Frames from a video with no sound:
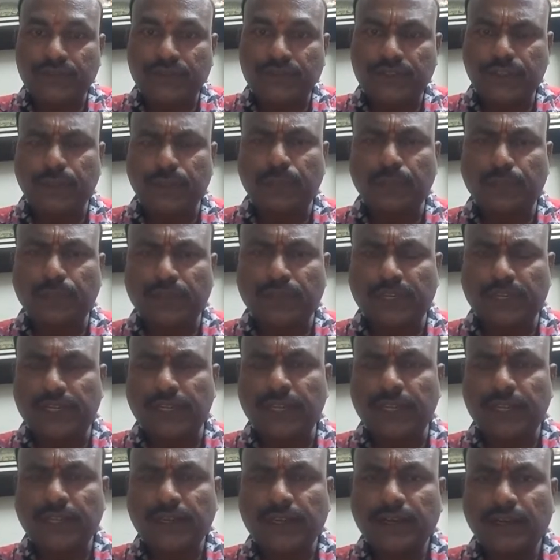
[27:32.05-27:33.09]

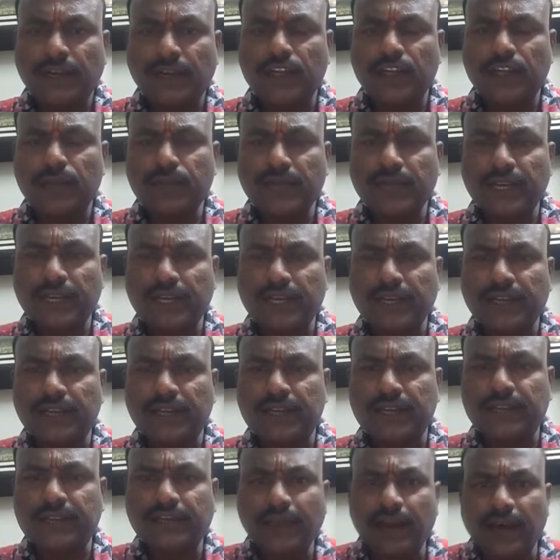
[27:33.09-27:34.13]
Simply,
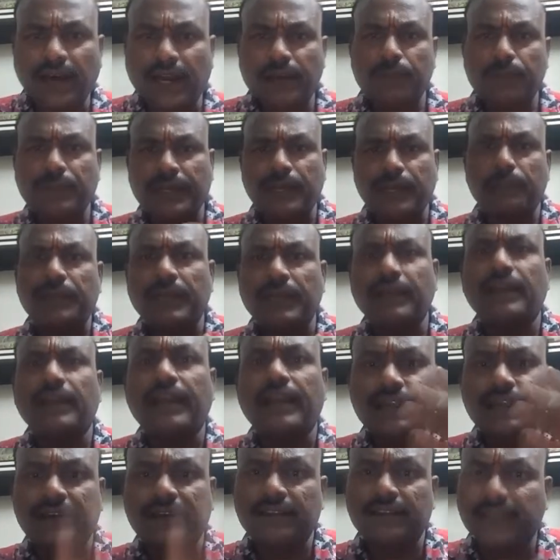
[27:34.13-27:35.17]
automatically, they are becoming
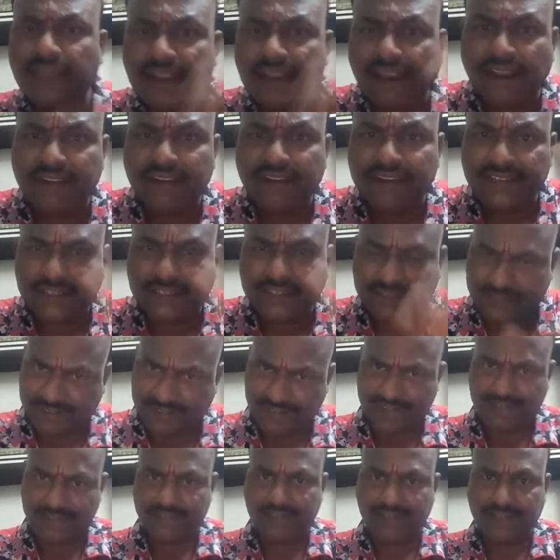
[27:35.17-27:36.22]
like the
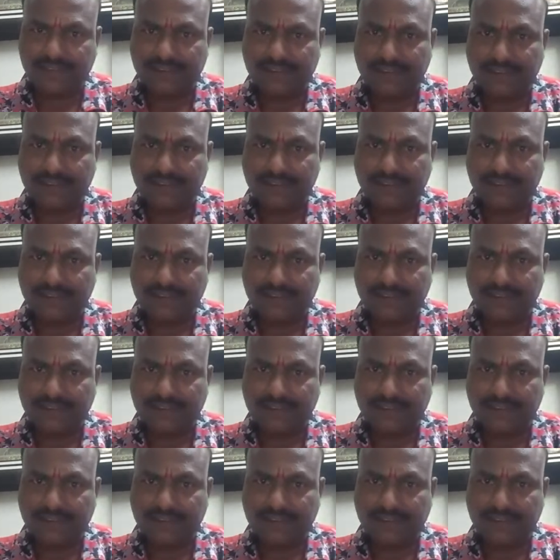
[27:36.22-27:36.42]
gadgets,